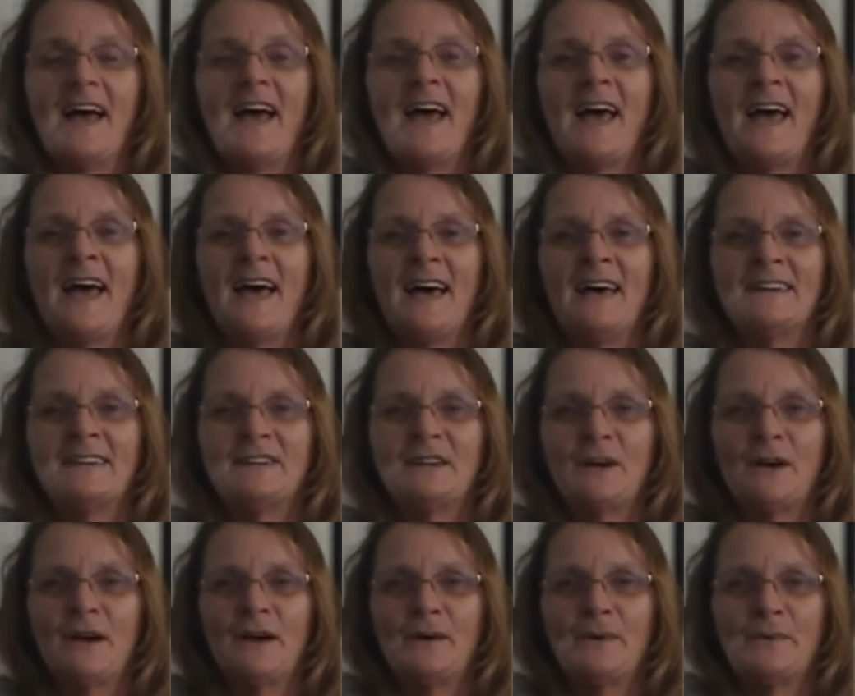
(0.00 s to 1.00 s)
And
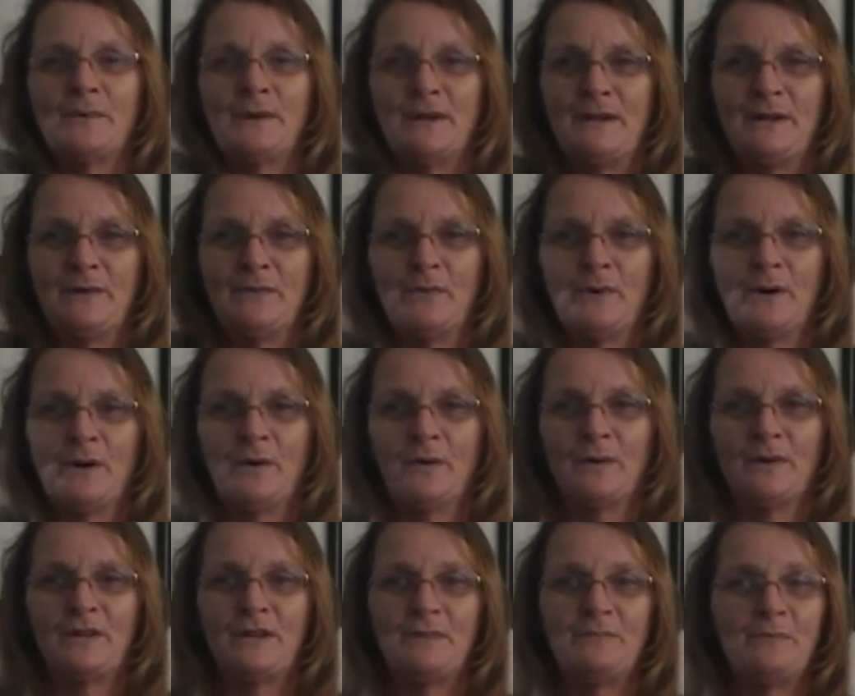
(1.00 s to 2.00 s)
we
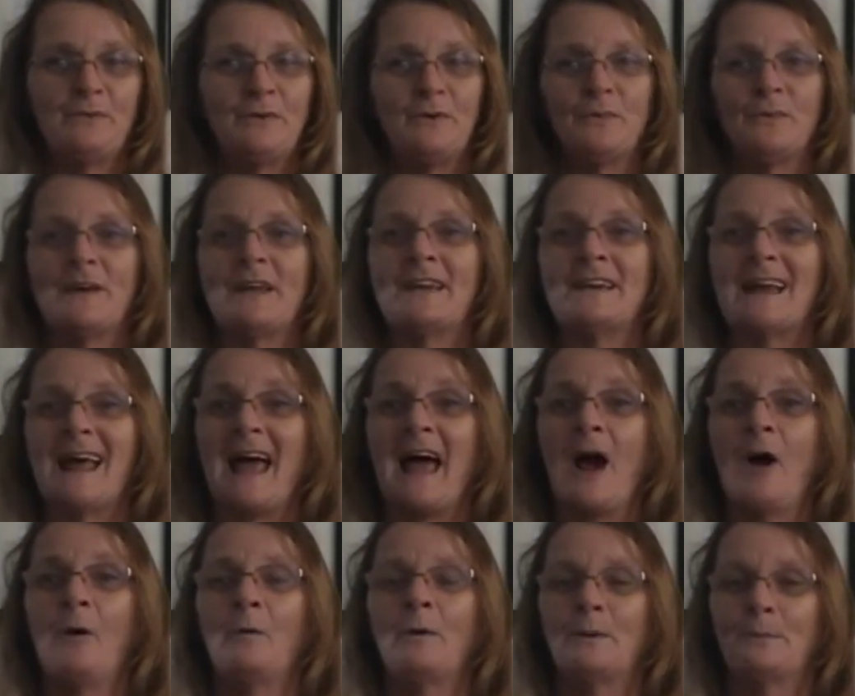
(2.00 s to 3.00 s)
will keep you in
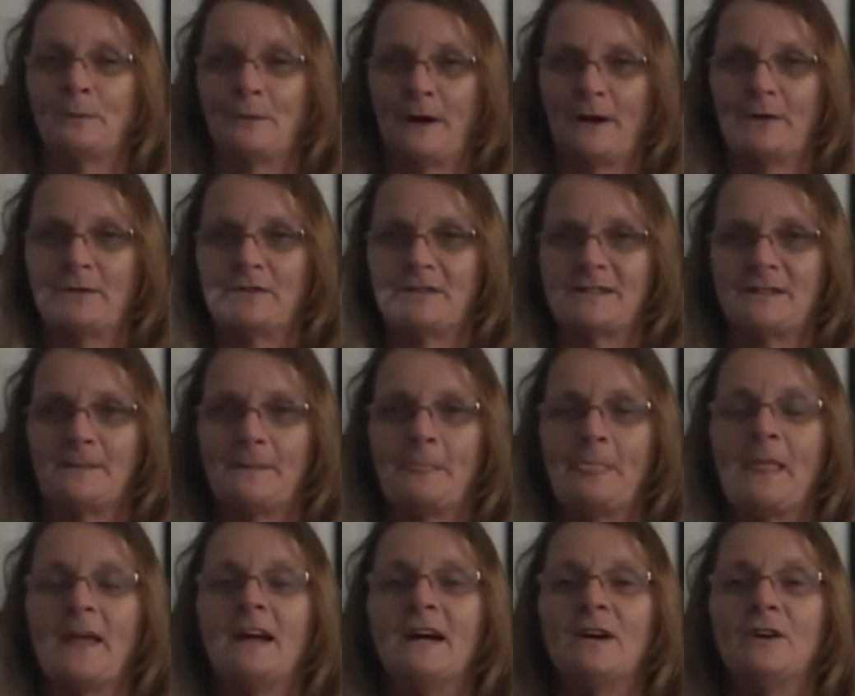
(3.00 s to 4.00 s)
our prayers.
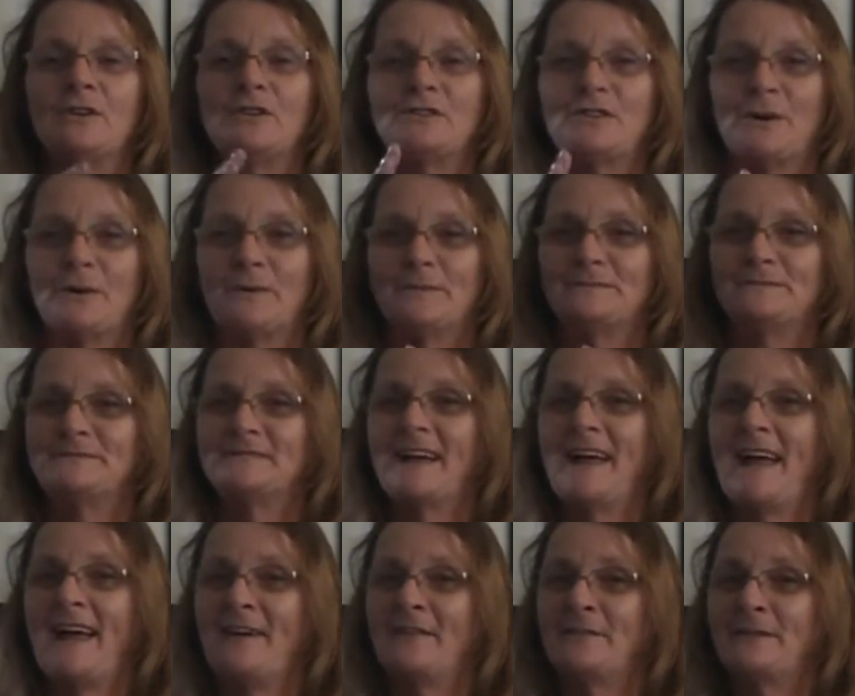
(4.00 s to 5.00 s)
So,
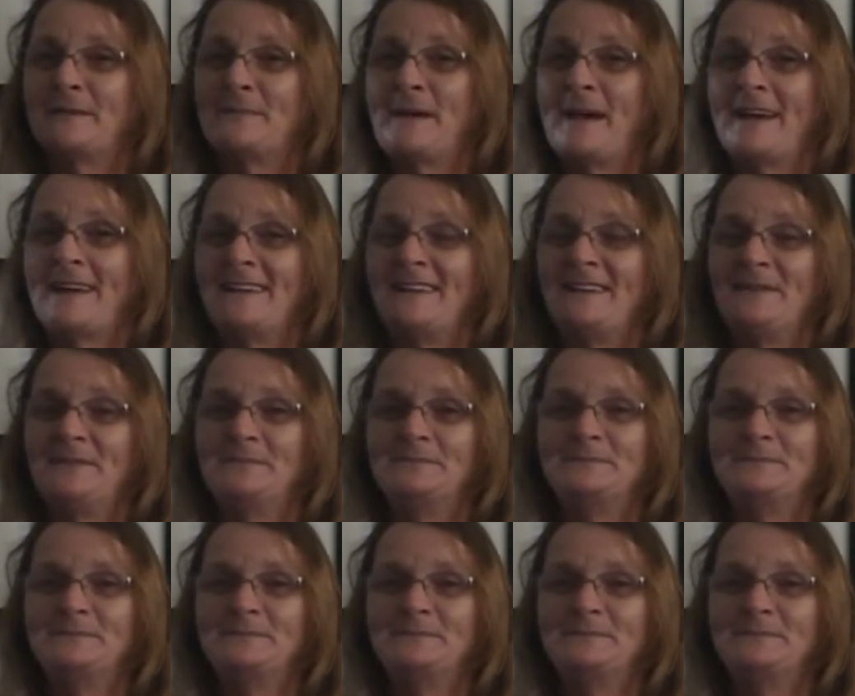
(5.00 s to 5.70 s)
everybody,